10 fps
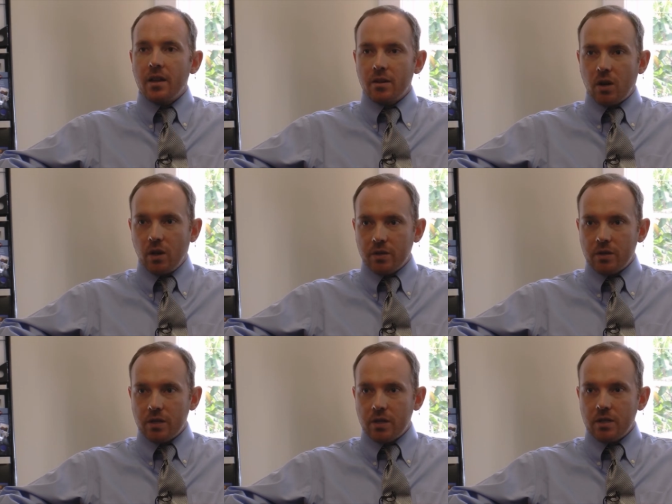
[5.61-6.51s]
other
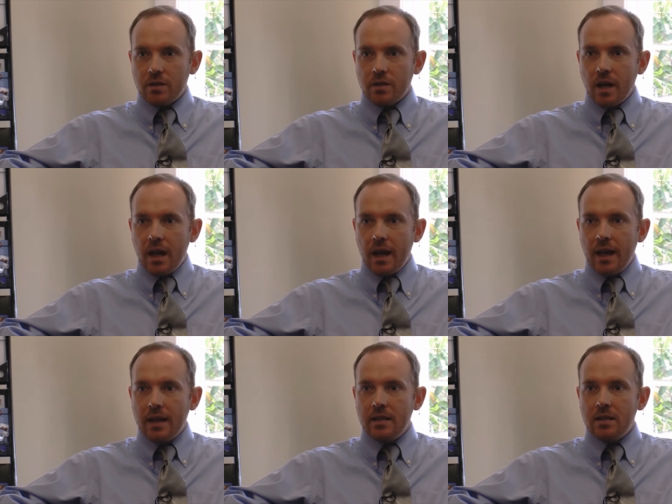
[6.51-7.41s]
cultures,
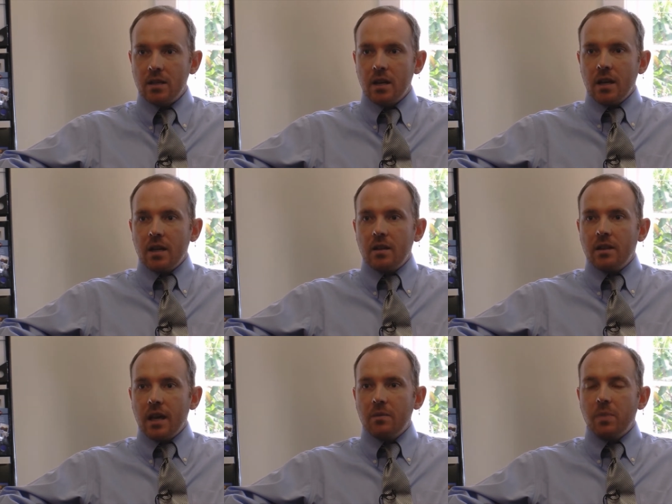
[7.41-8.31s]
and
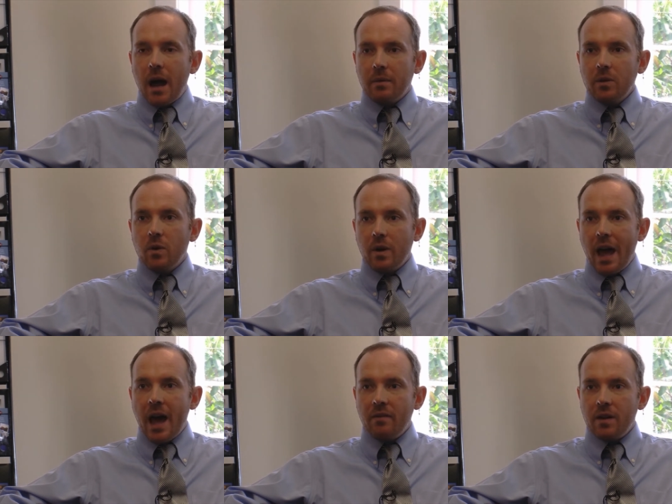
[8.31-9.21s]
they probably
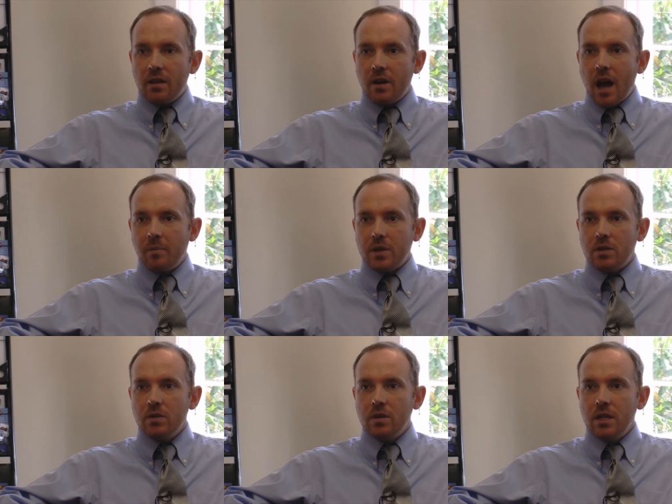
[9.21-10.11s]
won't have another
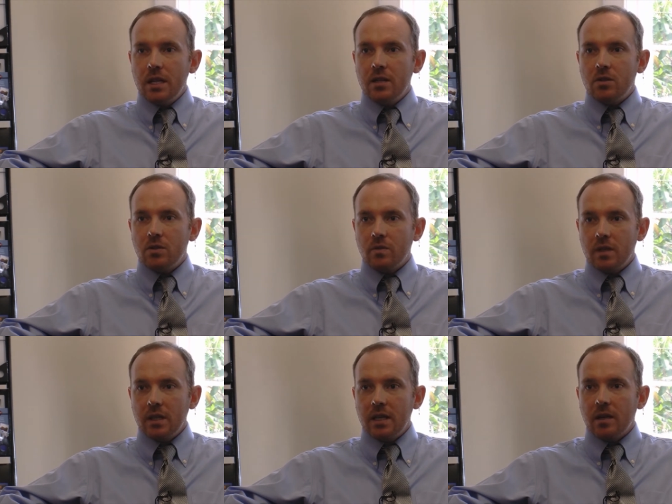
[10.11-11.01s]
opportunity to
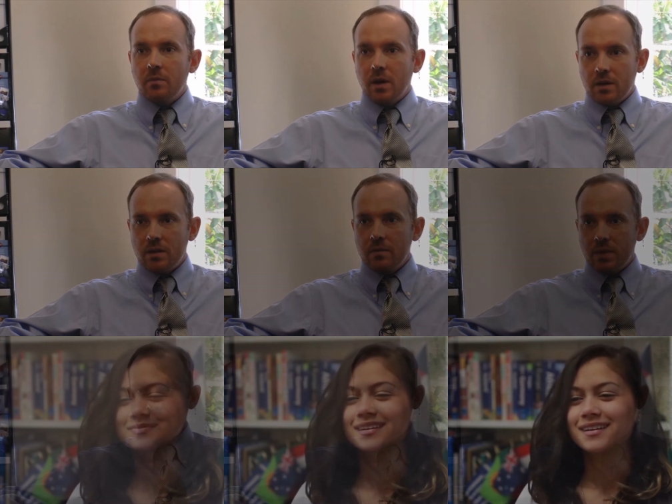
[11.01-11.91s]
really immerse
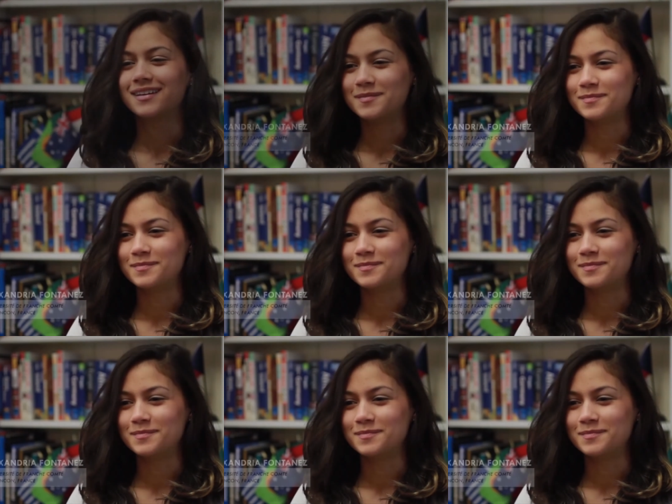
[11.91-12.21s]
themselves.